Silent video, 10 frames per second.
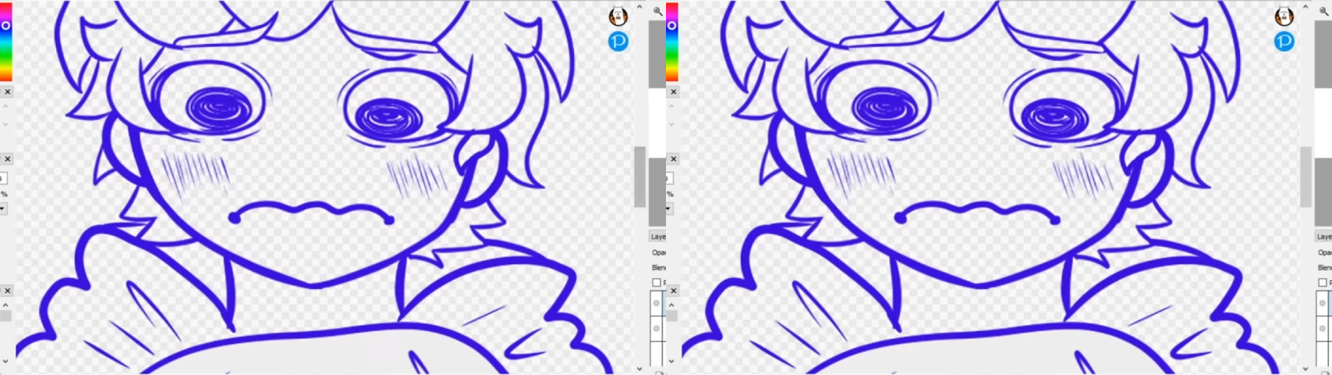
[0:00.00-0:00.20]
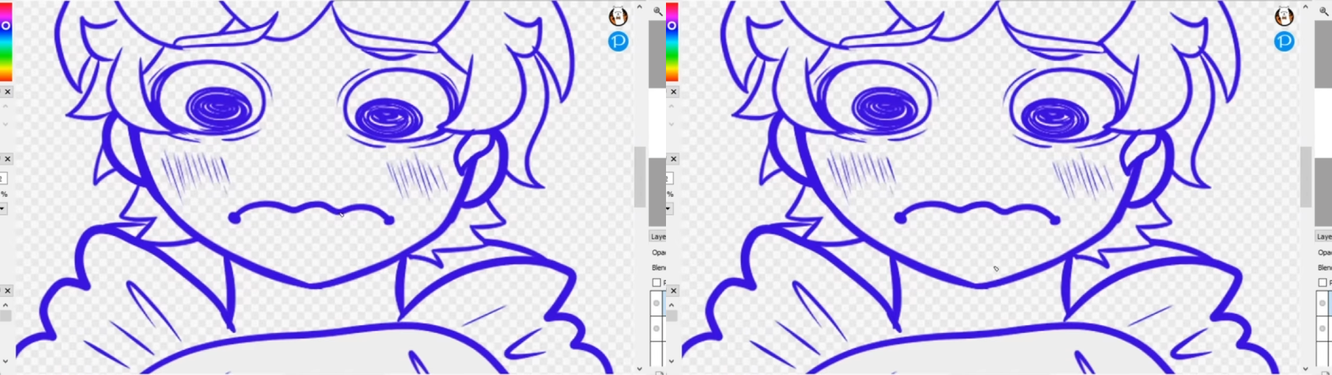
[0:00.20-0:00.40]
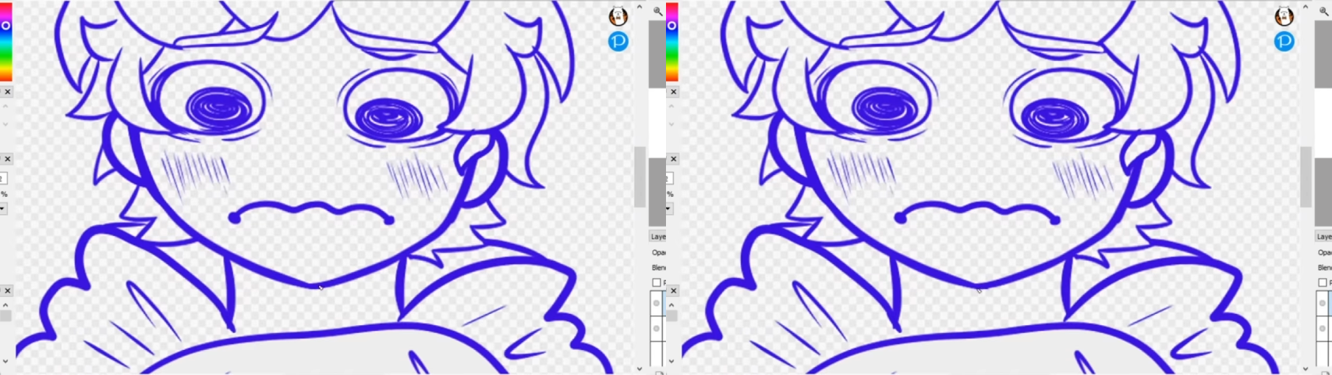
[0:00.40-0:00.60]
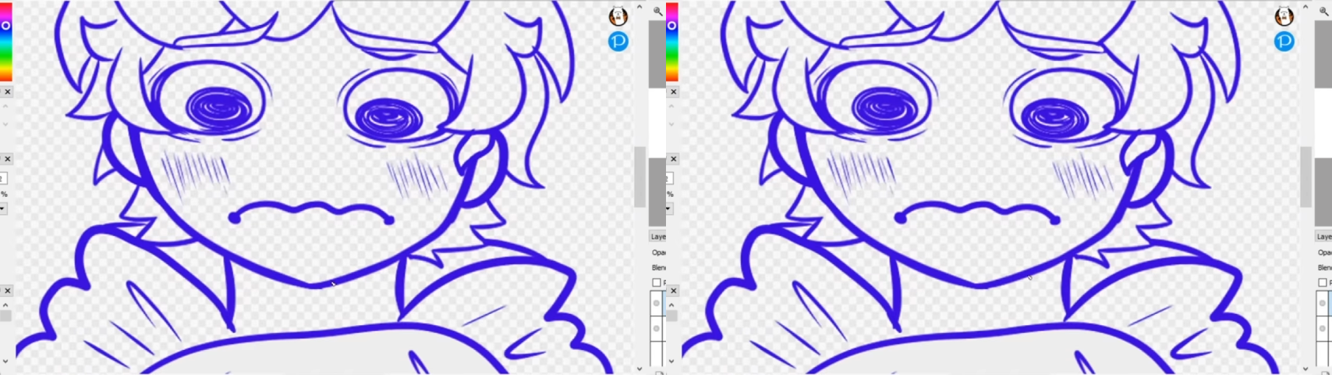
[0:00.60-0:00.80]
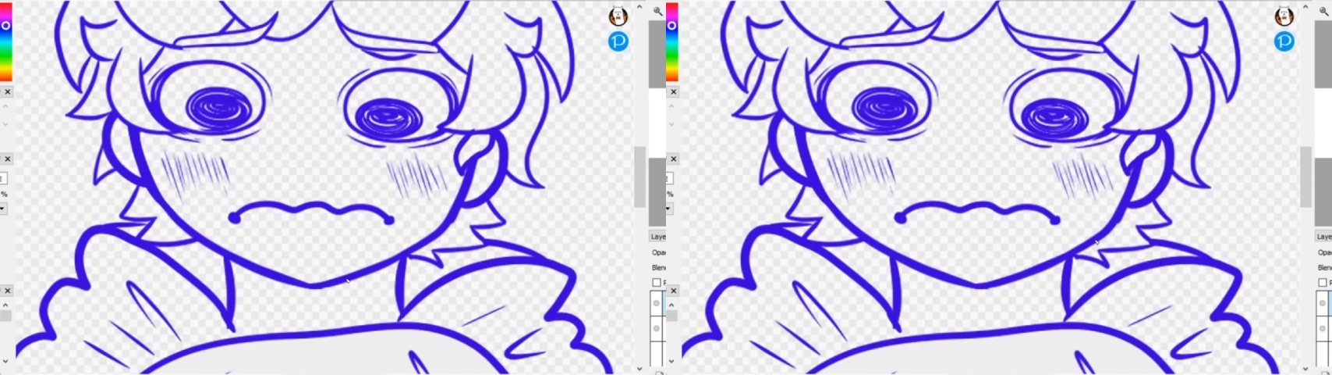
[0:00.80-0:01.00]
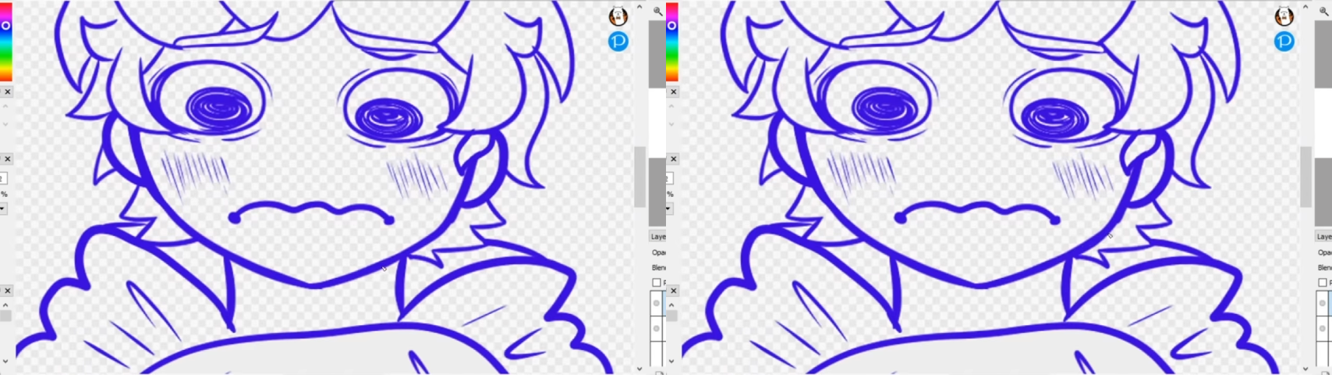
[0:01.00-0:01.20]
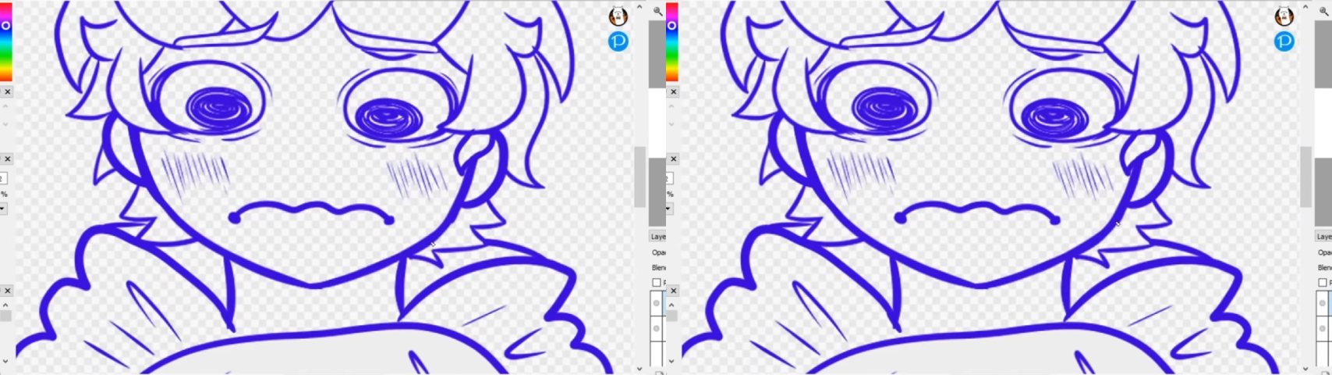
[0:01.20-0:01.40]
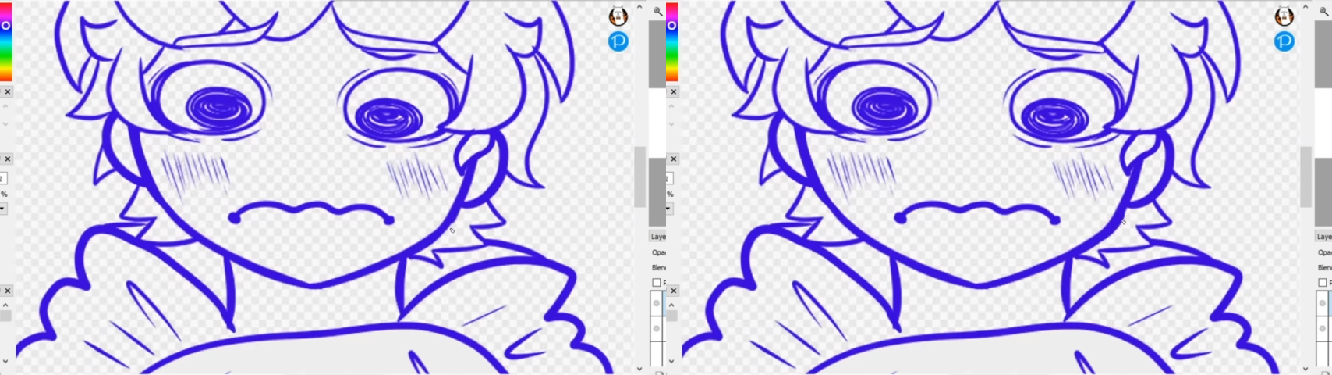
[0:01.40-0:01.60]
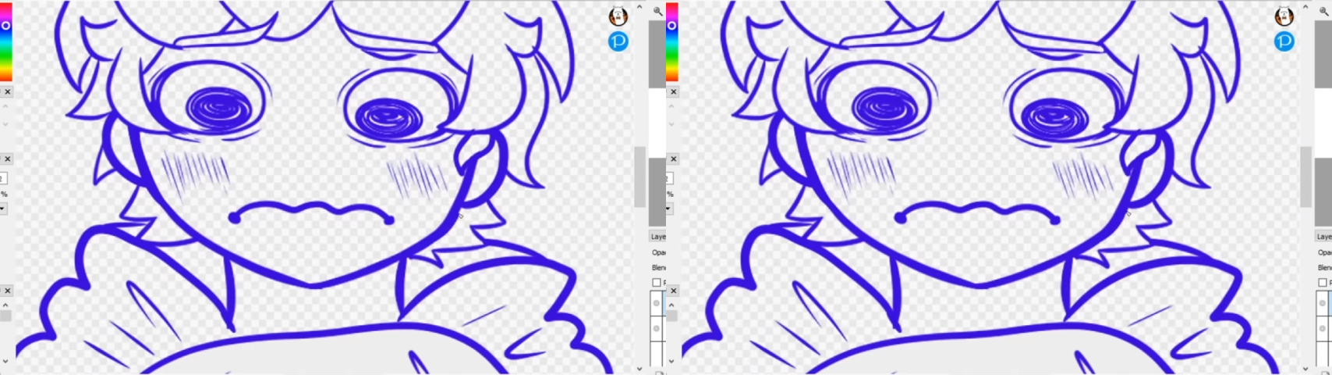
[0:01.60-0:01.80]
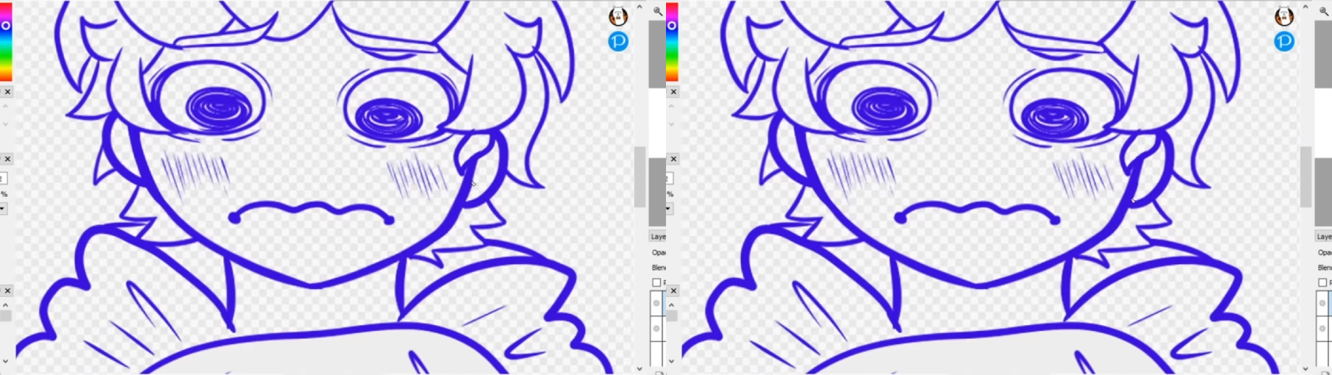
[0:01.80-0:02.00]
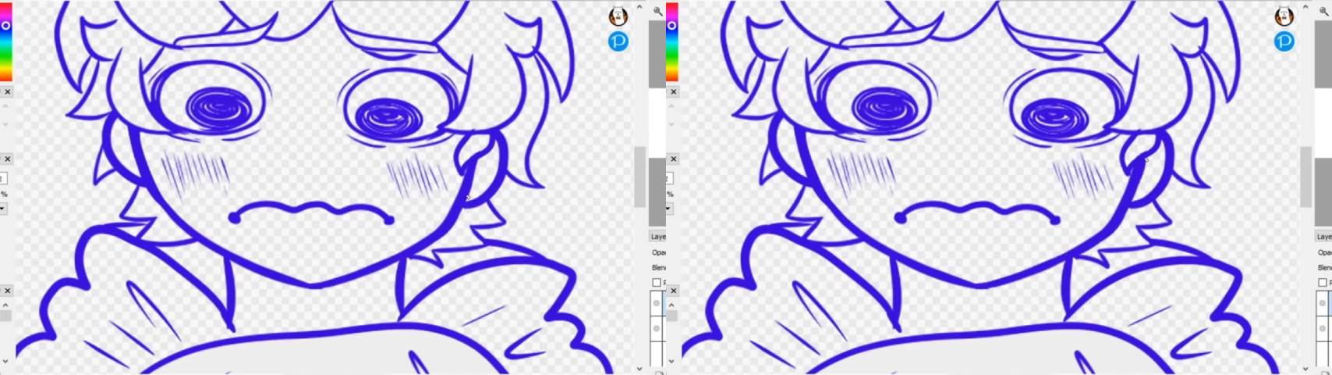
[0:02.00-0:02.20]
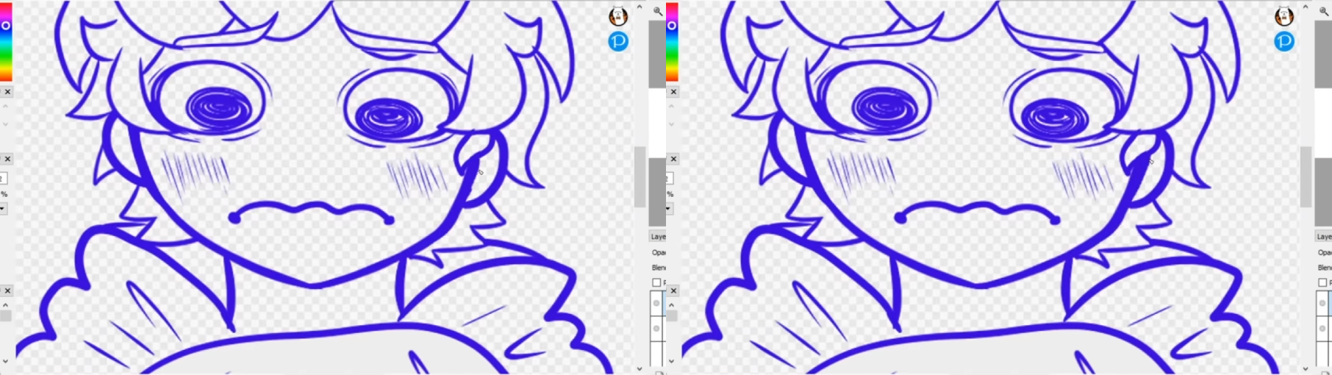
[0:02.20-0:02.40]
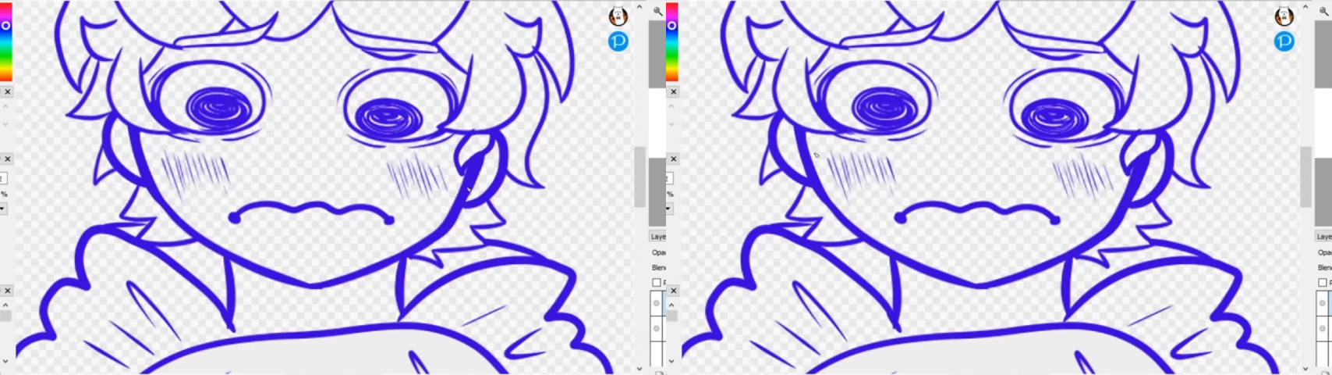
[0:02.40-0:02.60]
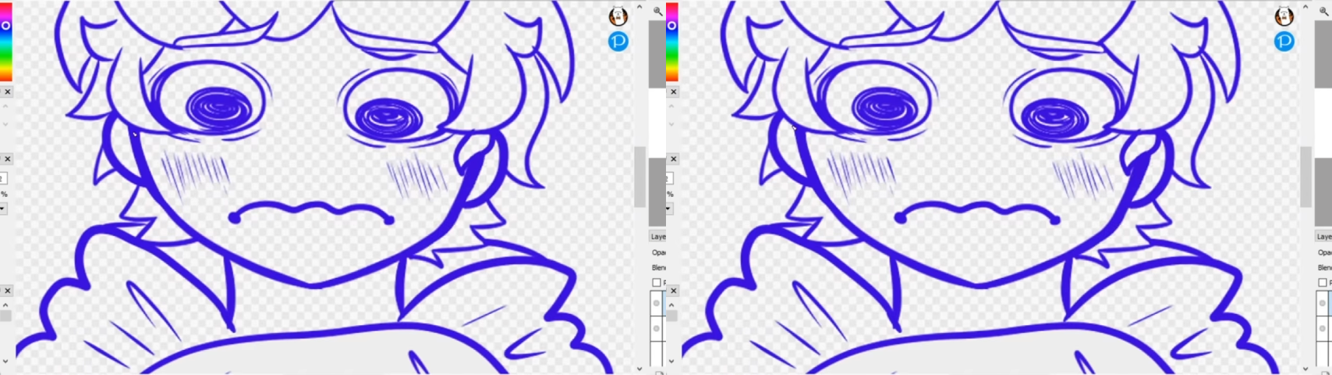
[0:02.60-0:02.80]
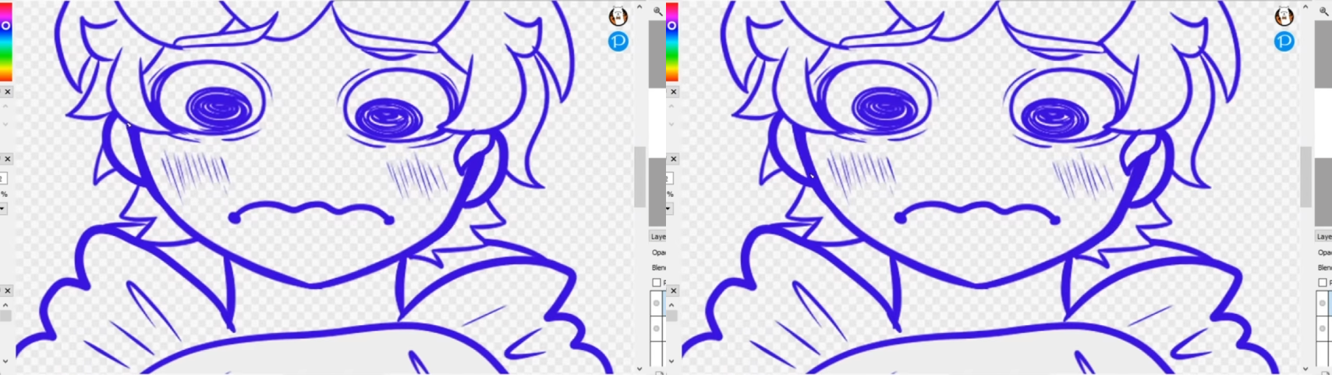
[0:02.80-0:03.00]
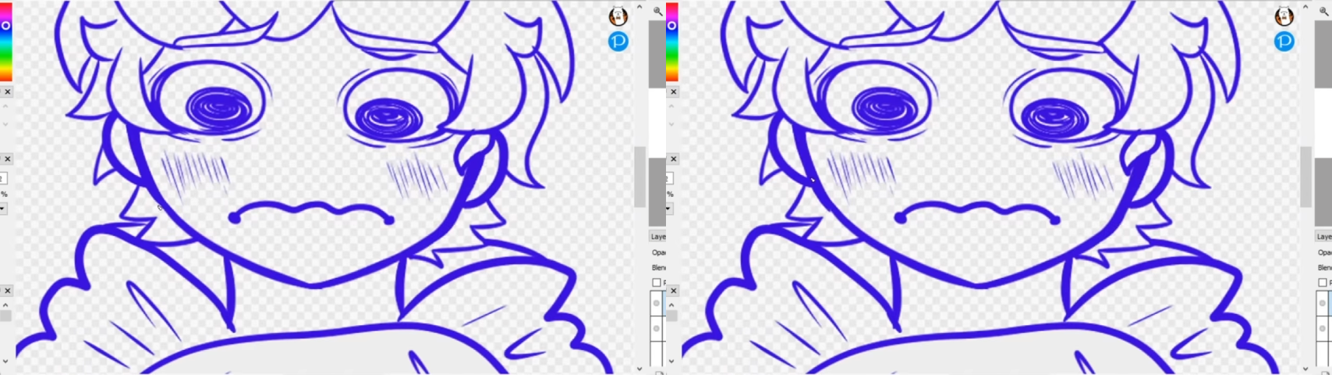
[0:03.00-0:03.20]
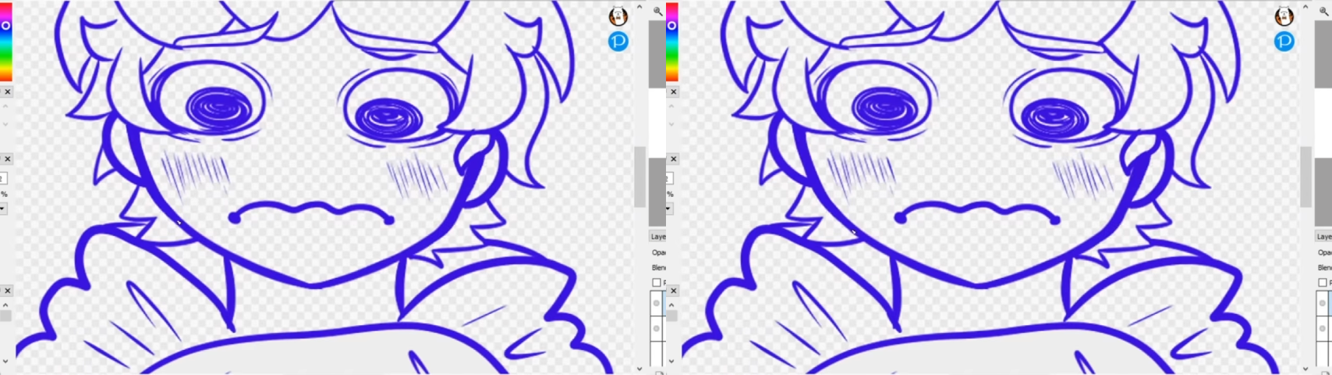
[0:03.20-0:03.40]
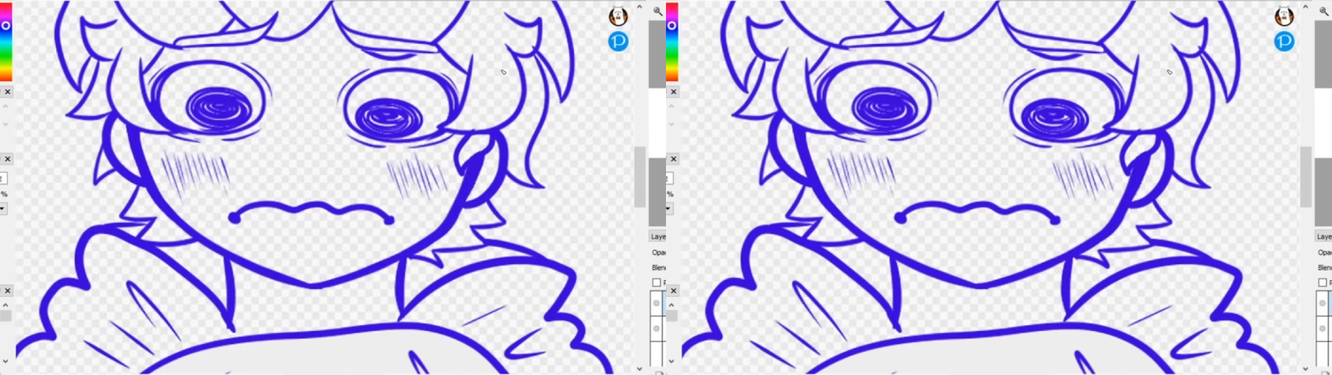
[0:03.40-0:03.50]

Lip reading: Nobody's mouth can be seen.